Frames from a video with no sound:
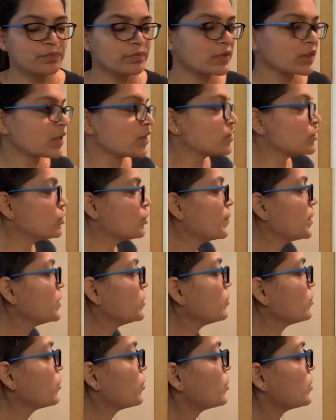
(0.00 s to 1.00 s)
So when you
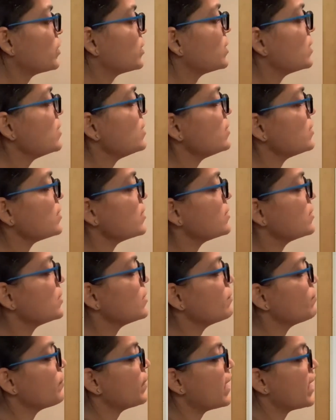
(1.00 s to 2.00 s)
wrote this is in
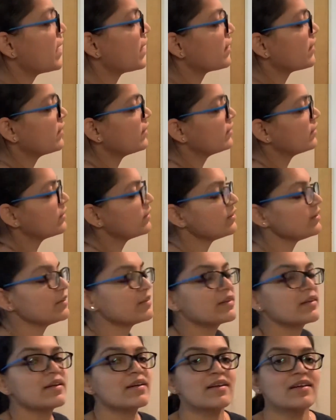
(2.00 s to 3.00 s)
black color,
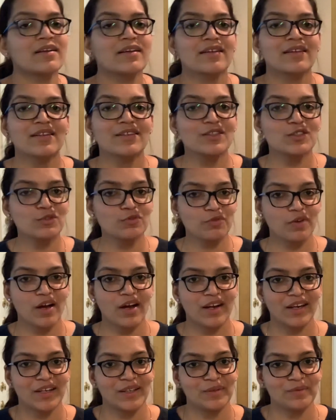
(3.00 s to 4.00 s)
this is
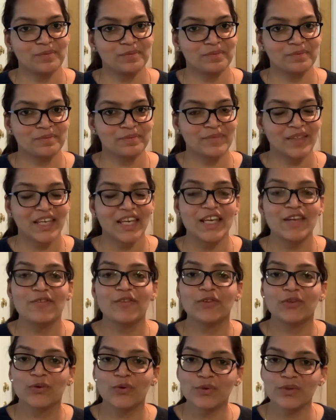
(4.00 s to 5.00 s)
fine, even
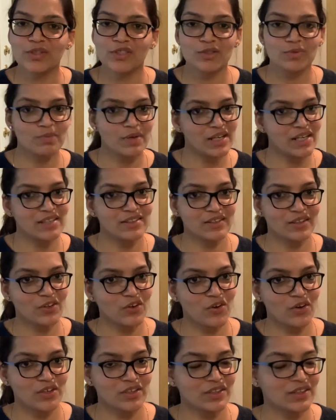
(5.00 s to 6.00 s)
though the spellings are
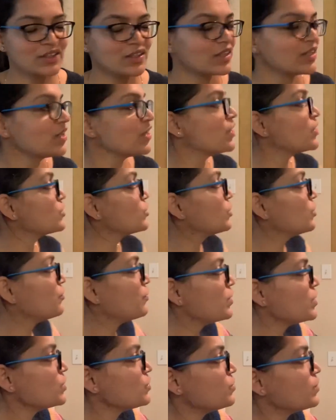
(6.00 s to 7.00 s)
not. So the
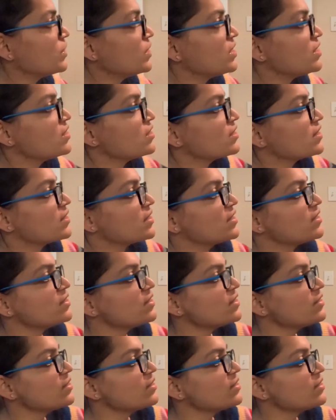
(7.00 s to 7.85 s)
first one is this is a